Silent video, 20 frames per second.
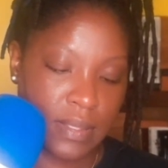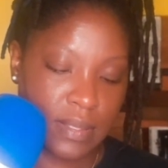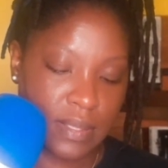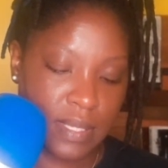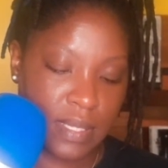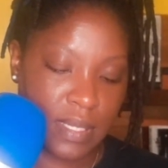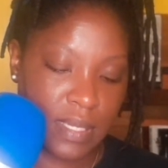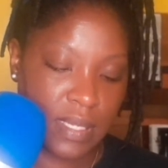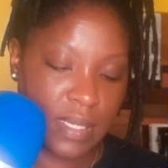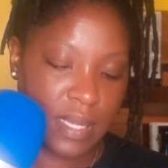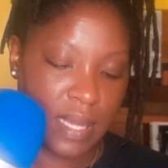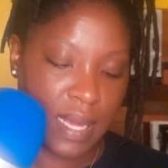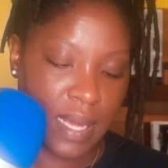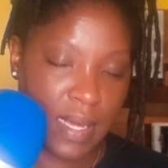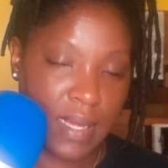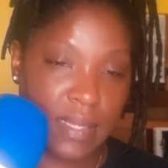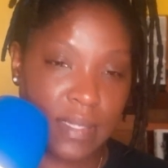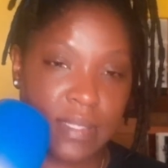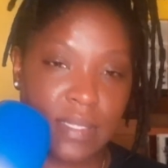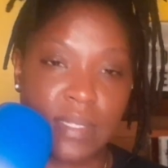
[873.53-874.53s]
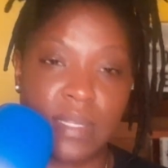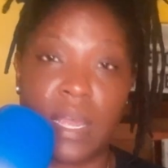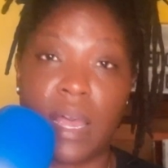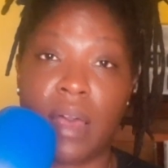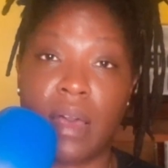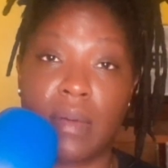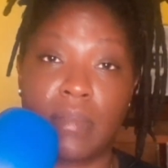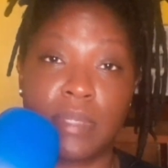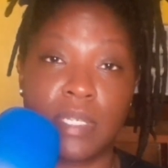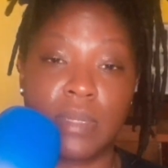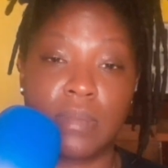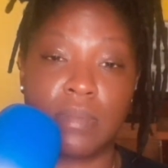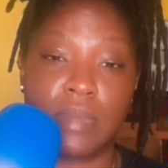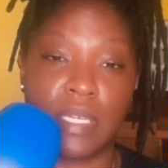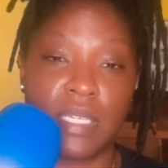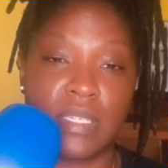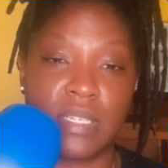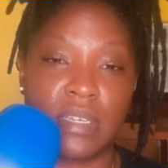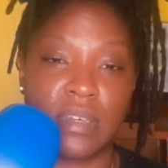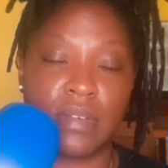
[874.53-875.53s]
DS, Dom,
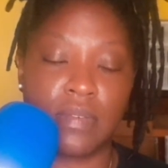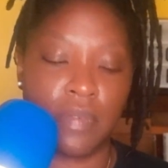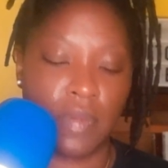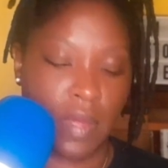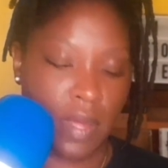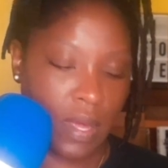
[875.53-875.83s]
submissive.